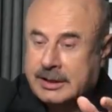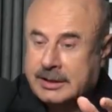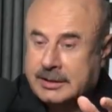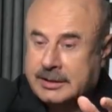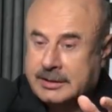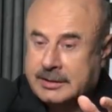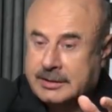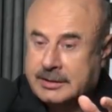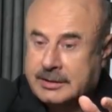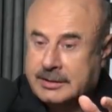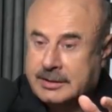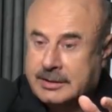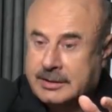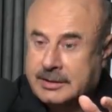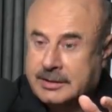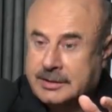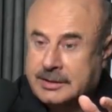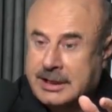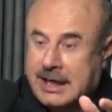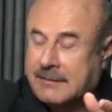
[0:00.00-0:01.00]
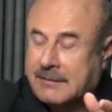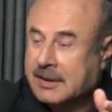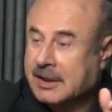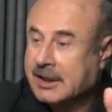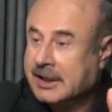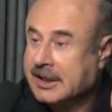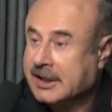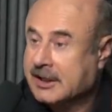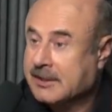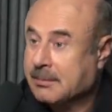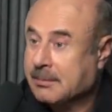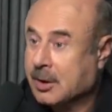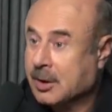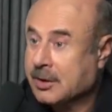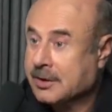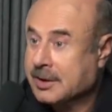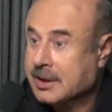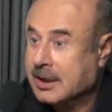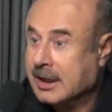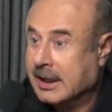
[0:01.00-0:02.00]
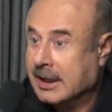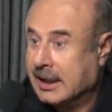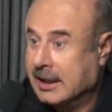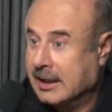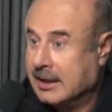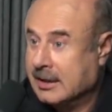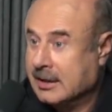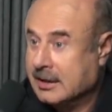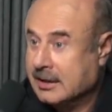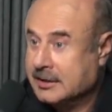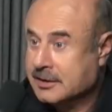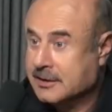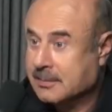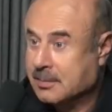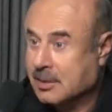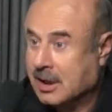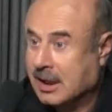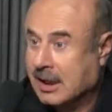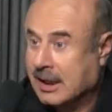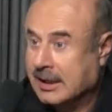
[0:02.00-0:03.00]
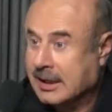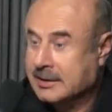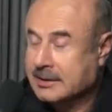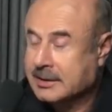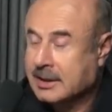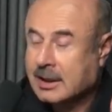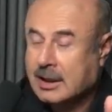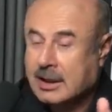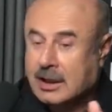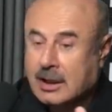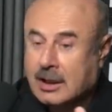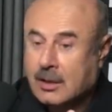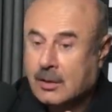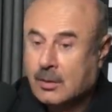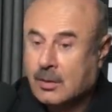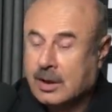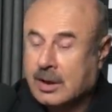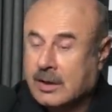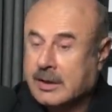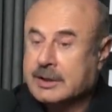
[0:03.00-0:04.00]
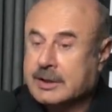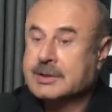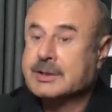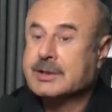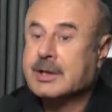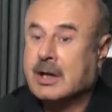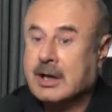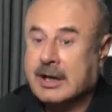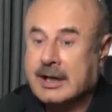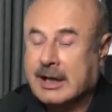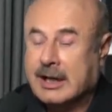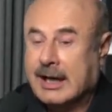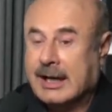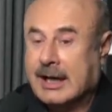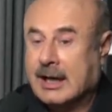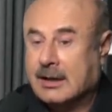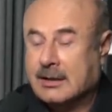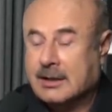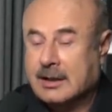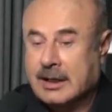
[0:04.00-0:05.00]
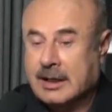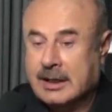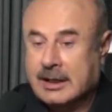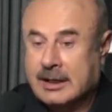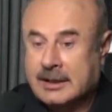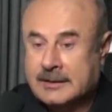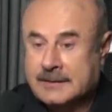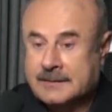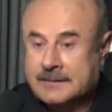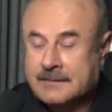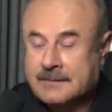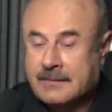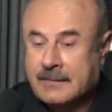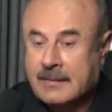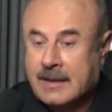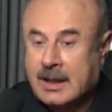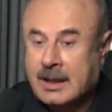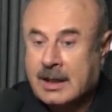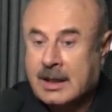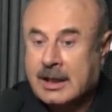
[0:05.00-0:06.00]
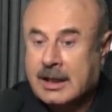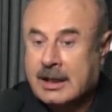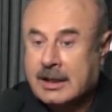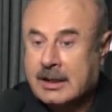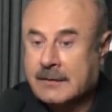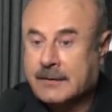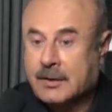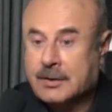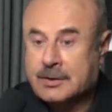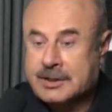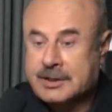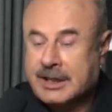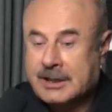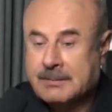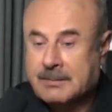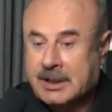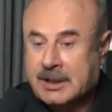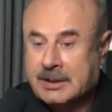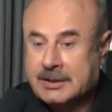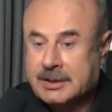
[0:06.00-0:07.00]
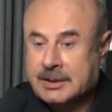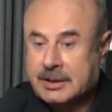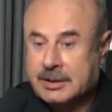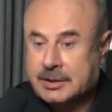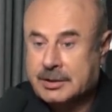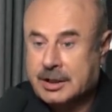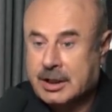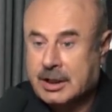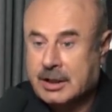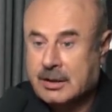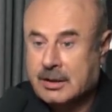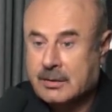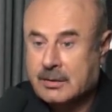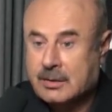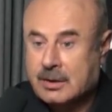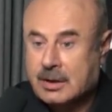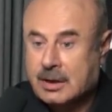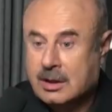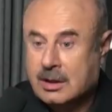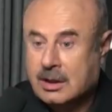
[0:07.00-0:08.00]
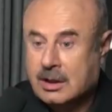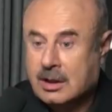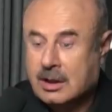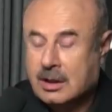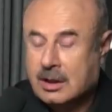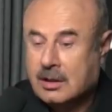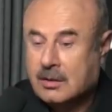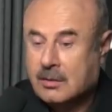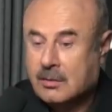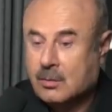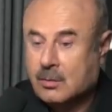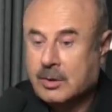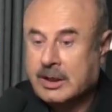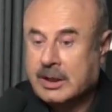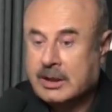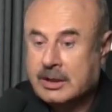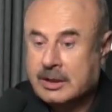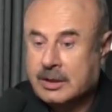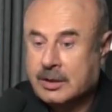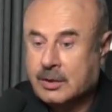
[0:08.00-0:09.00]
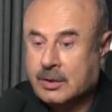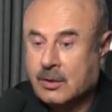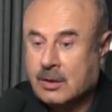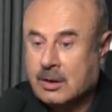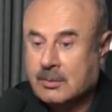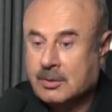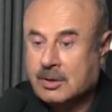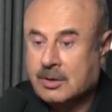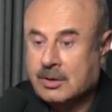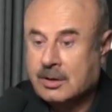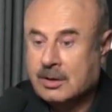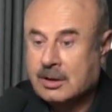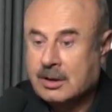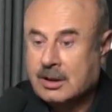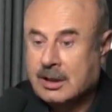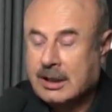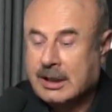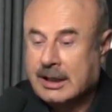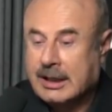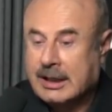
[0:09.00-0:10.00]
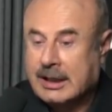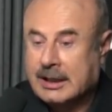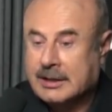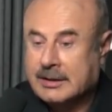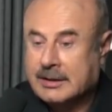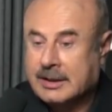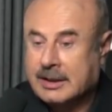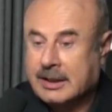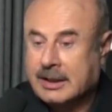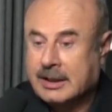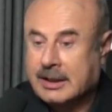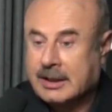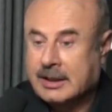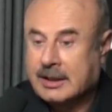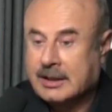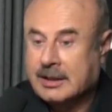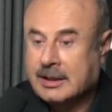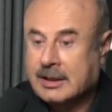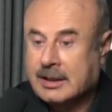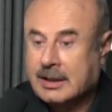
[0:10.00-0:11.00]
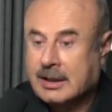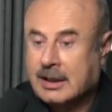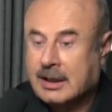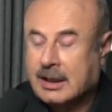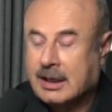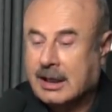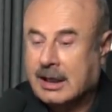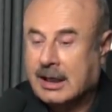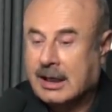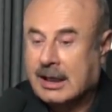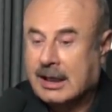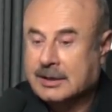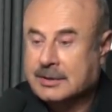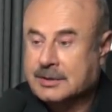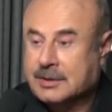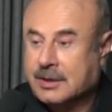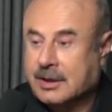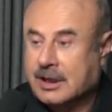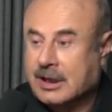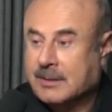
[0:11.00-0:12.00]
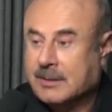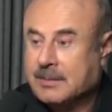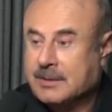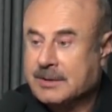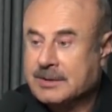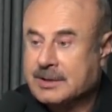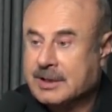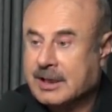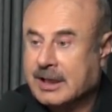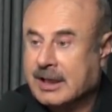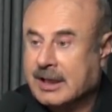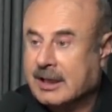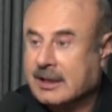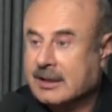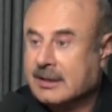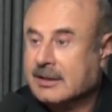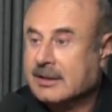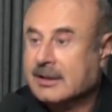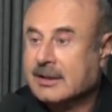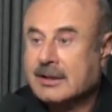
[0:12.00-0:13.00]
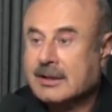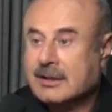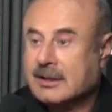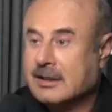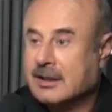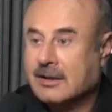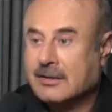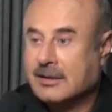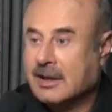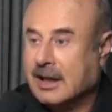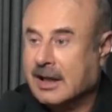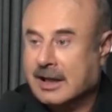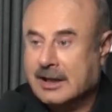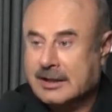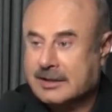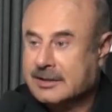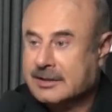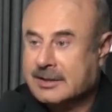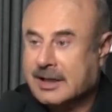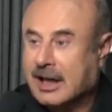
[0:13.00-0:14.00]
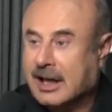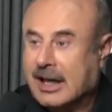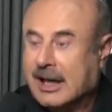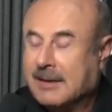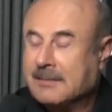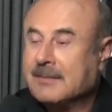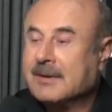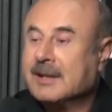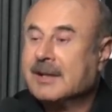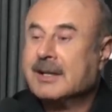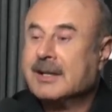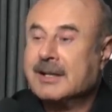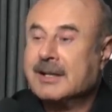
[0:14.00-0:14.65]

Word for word: his 70th birthday surprise where it started out and the first 10 minutes of the show went normal and then I stood up and said, "Okay, stop.